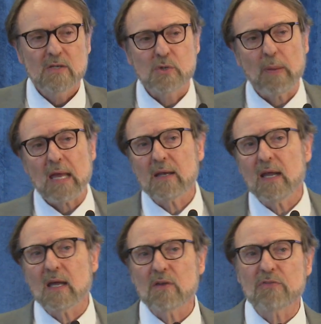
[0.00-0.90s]
Japan
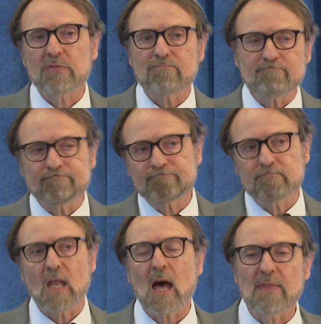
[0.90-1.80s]
has
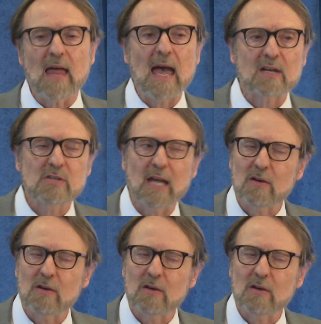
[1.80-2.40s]
not actually,